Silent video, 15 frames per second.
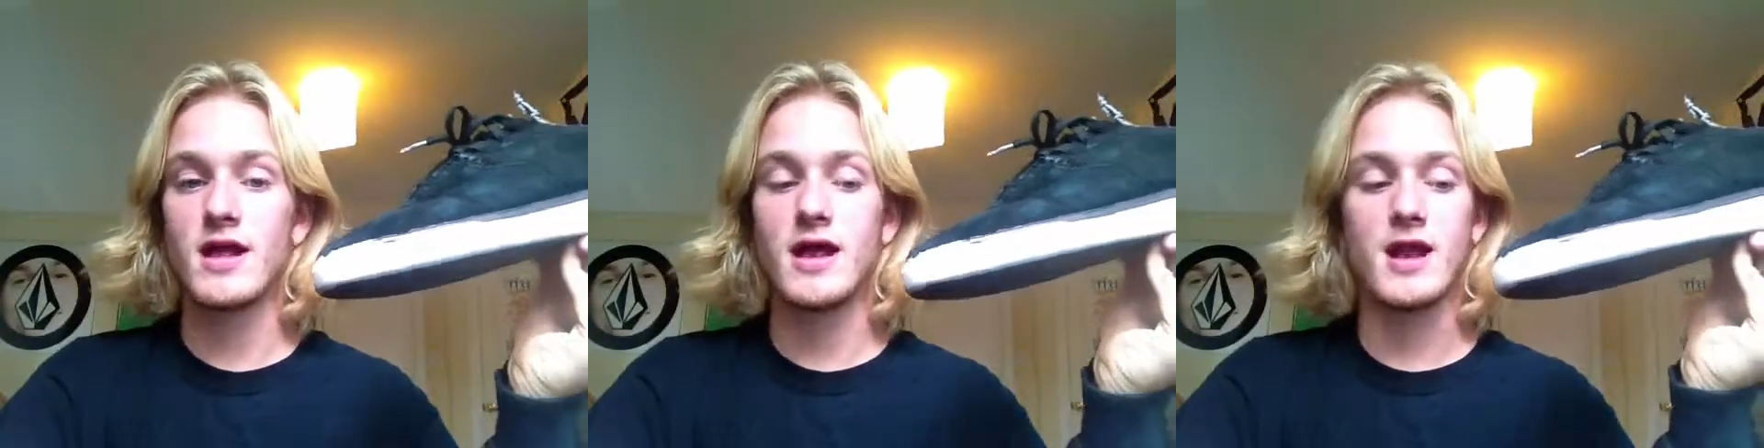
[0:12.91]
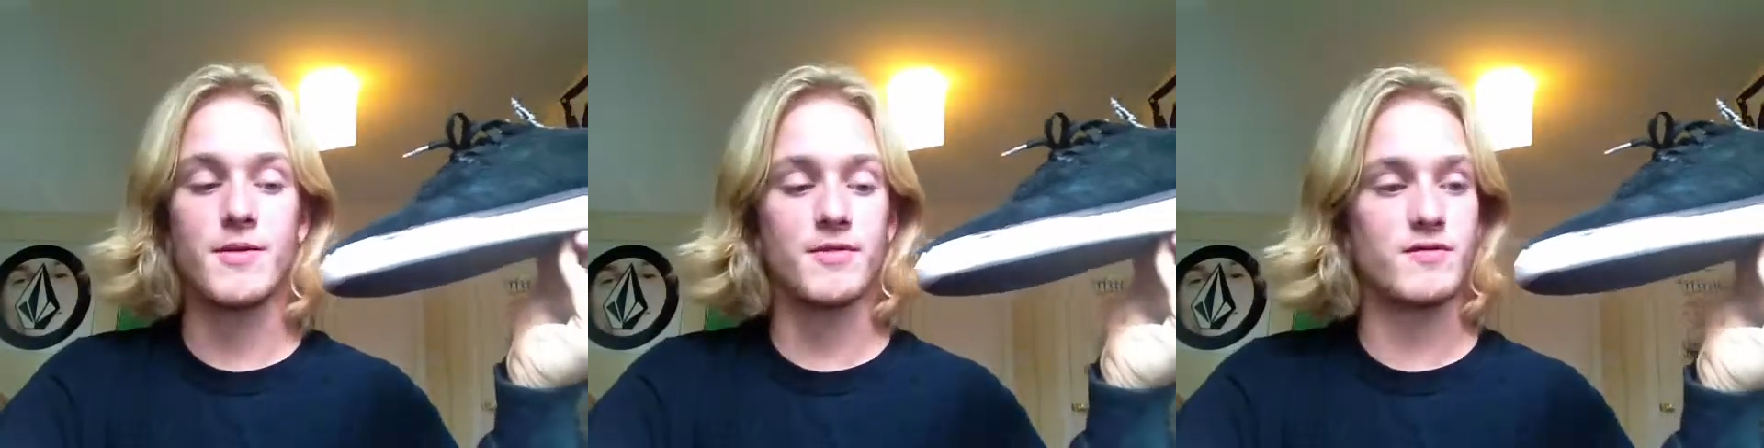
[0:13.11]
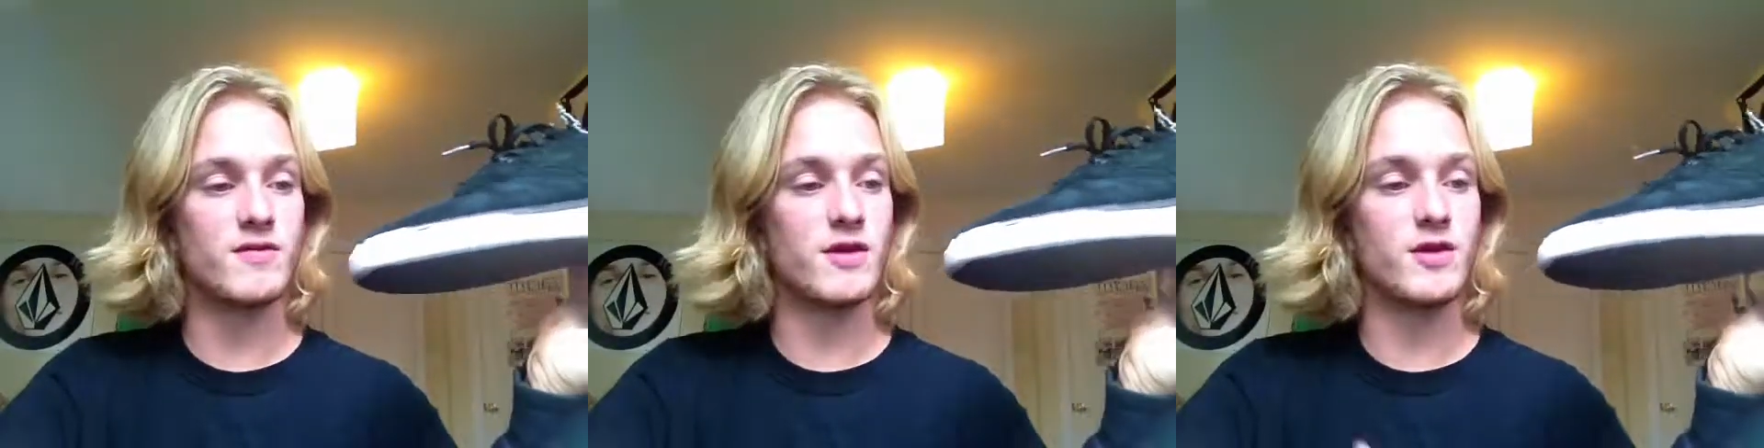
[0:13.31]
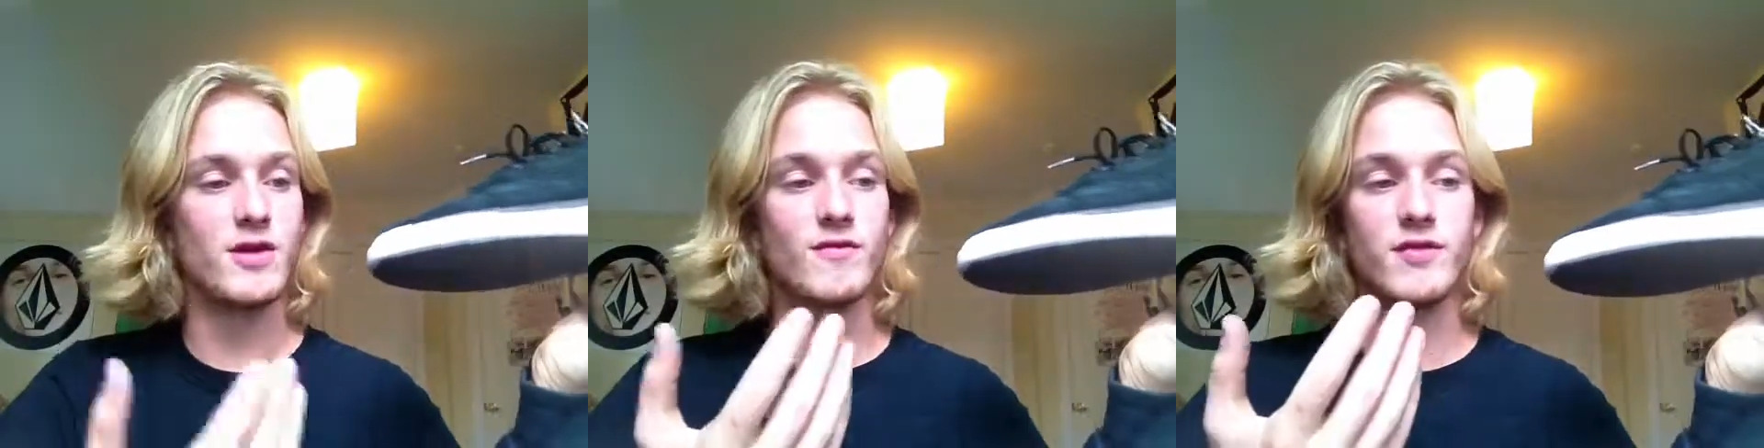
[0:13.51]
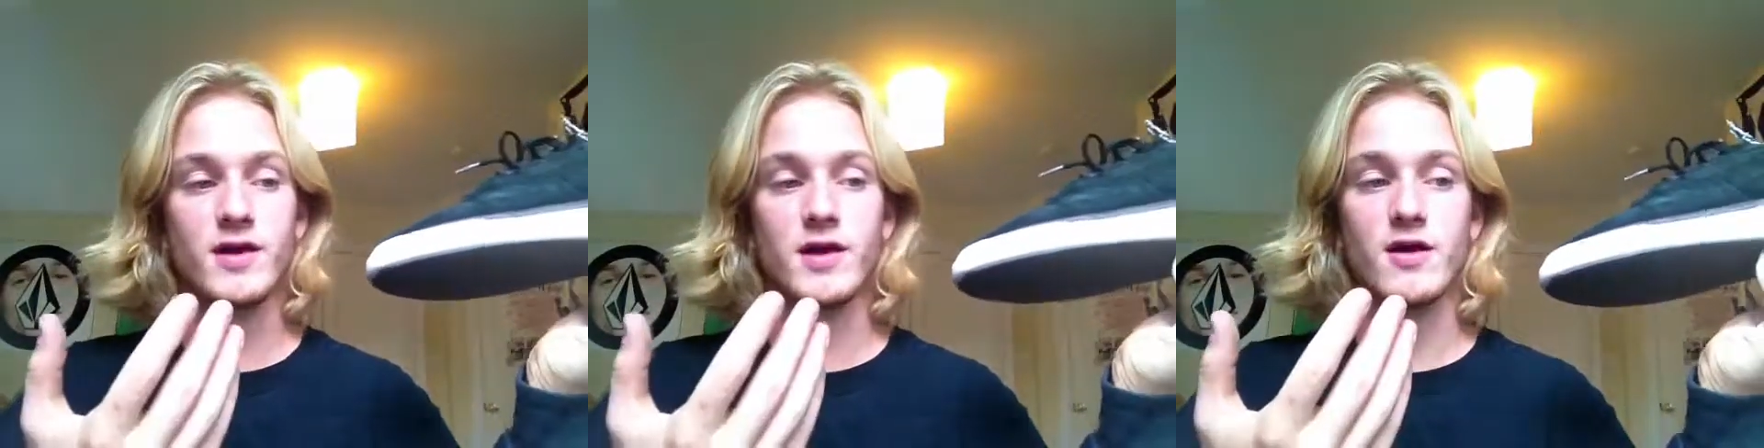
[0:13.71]
and I'm going to tell you
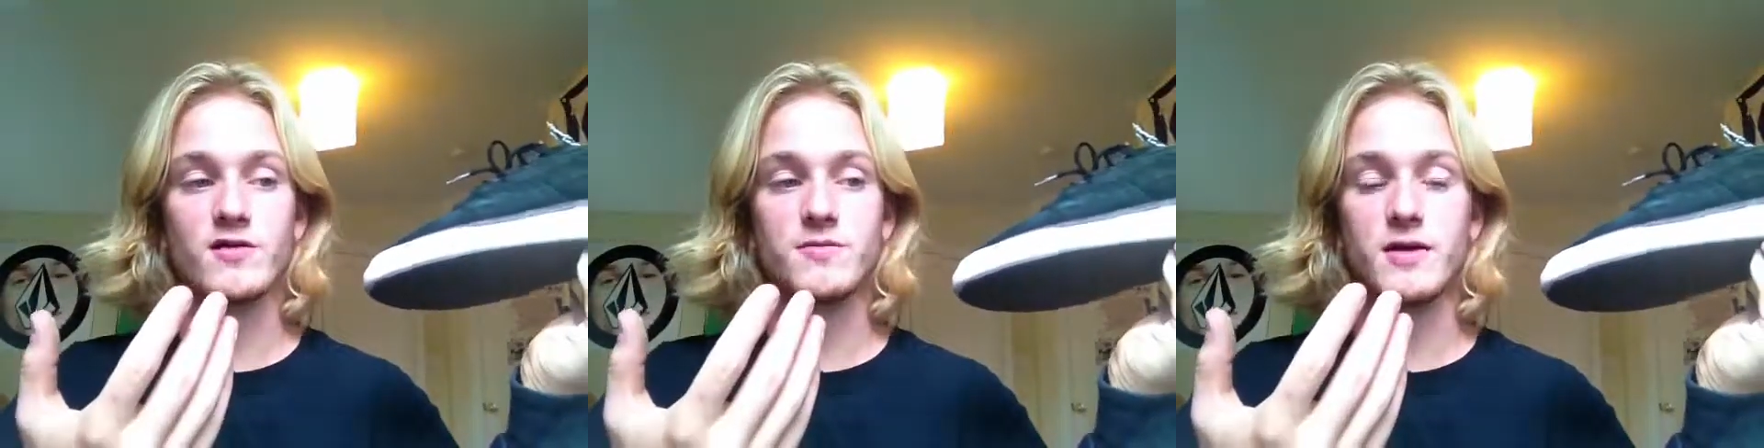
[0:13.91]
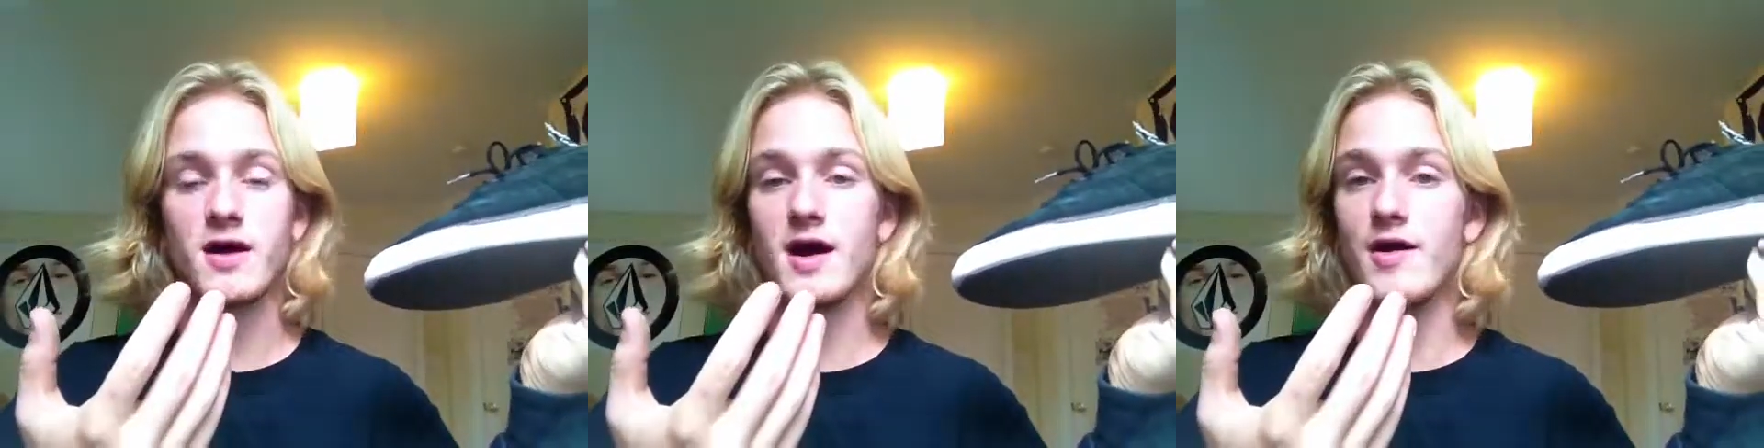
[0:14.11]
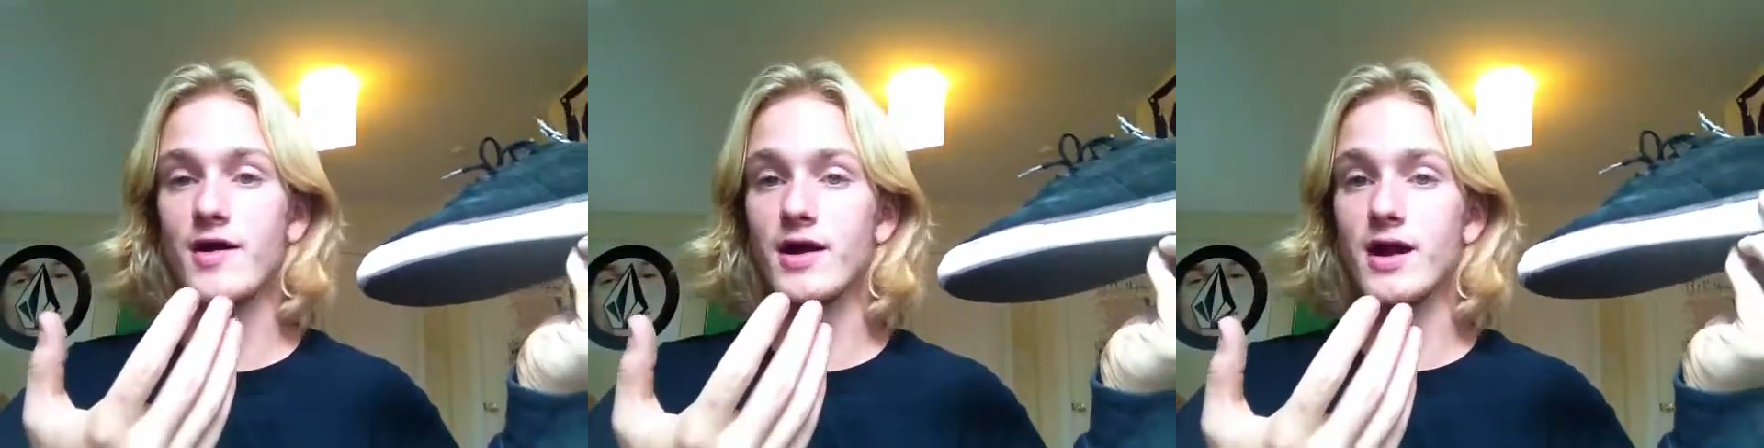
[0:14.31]
everything else about how I